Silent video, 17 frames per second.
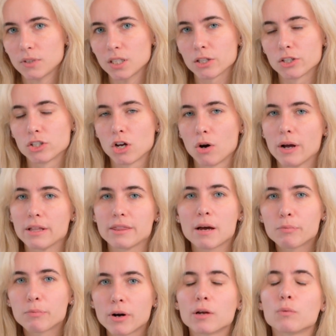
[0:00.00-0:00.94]
So at
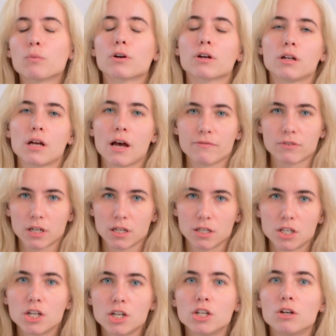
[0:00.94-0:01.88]
that point, we're going to have to
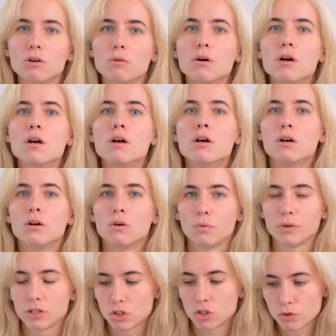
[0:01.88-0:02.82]
continue
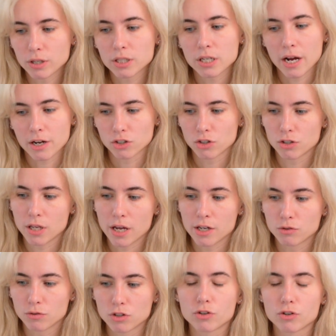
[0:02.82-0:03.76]
with strict
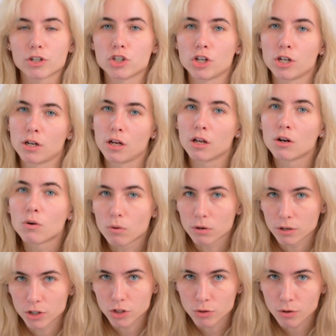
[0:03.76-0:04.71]
exercise restriction in
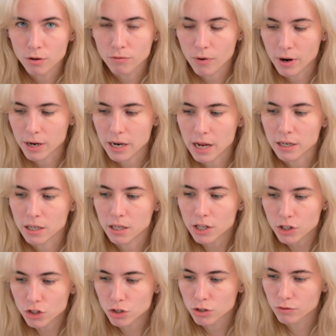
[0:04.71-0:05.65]
order to avoid any
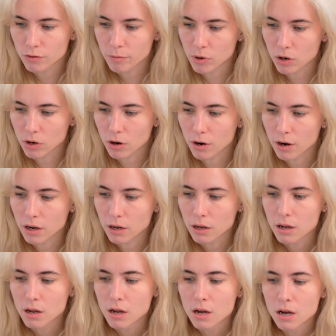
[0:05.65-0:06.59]
issues from occurring.
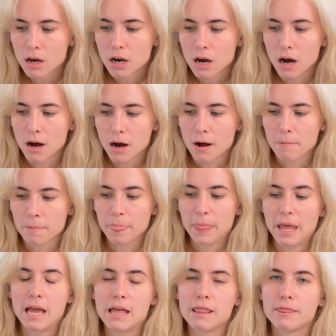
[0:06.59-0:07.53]
And
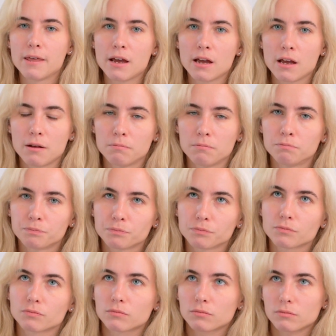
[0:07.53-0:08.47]
then
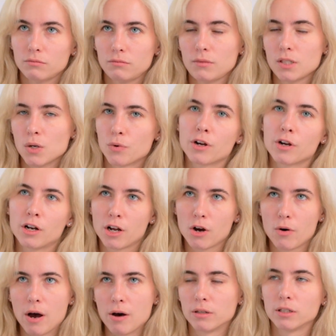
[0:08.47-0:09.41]
we're going to
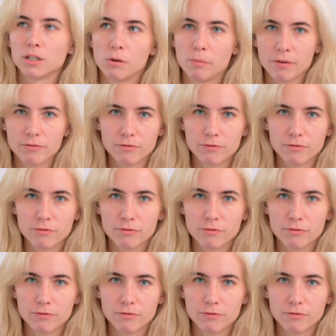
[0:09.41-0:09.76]
go out a little bit